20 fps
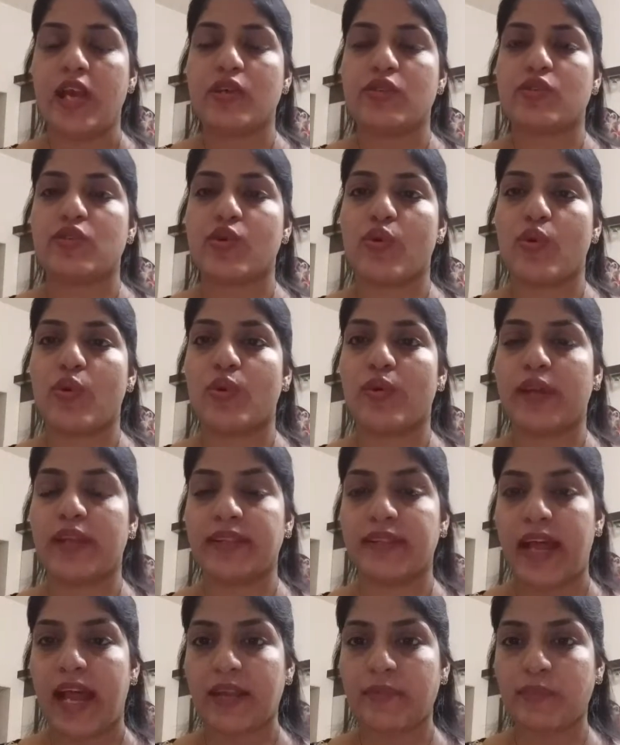So
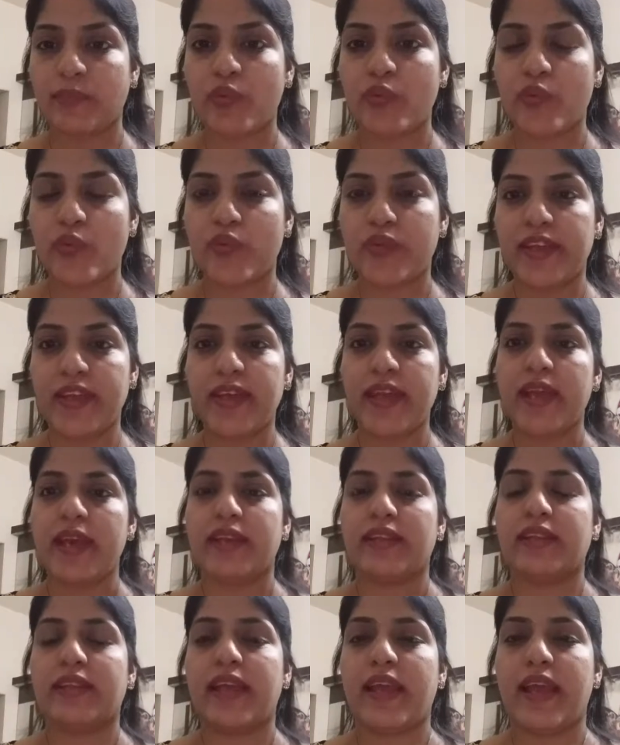in that movie,
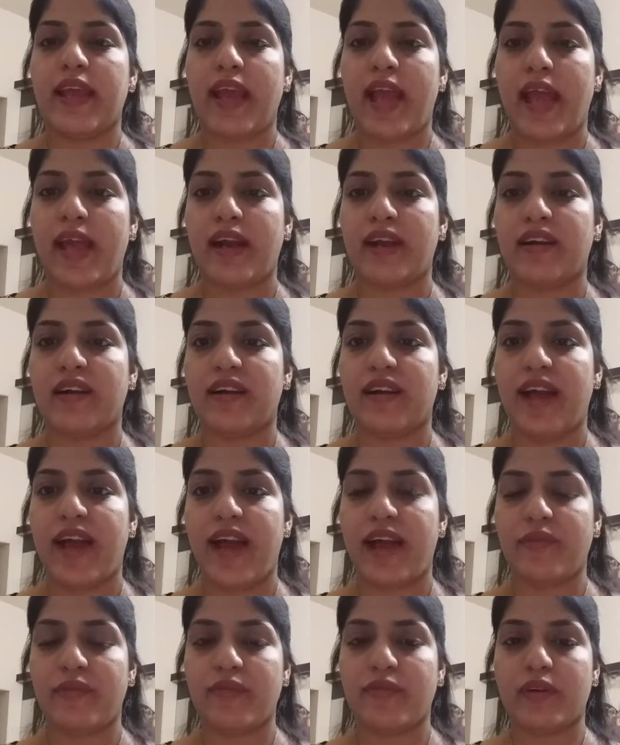they uh,
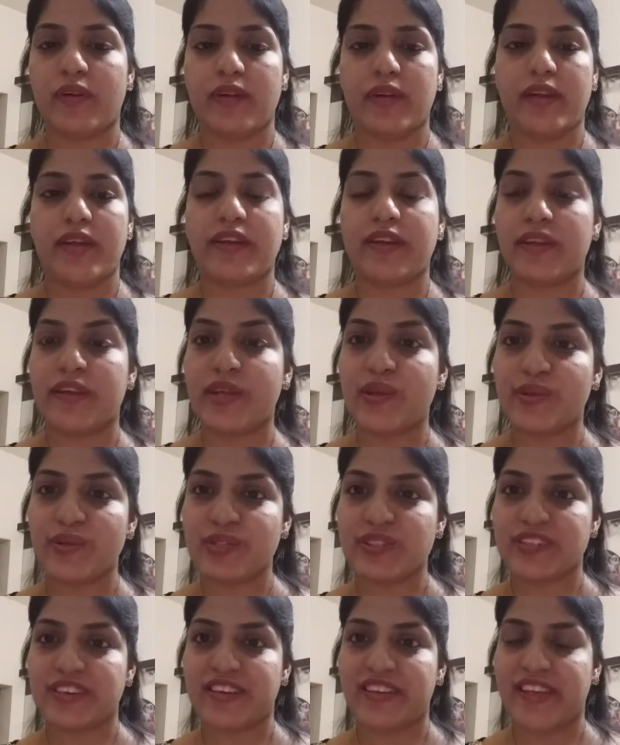have uh,
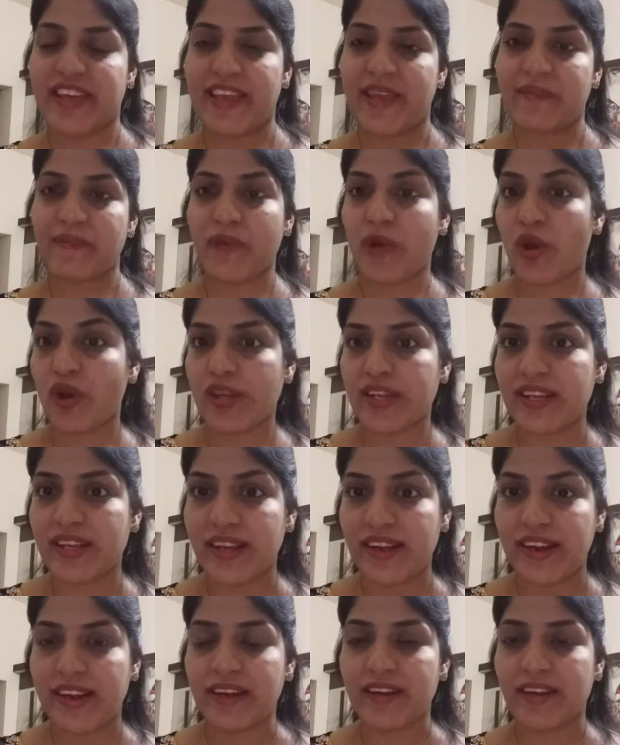introduced a game called
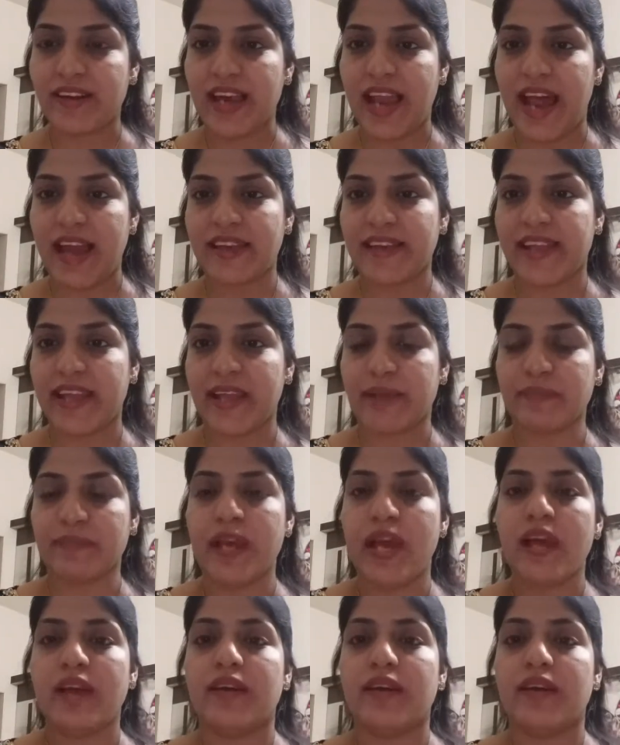Glad Game.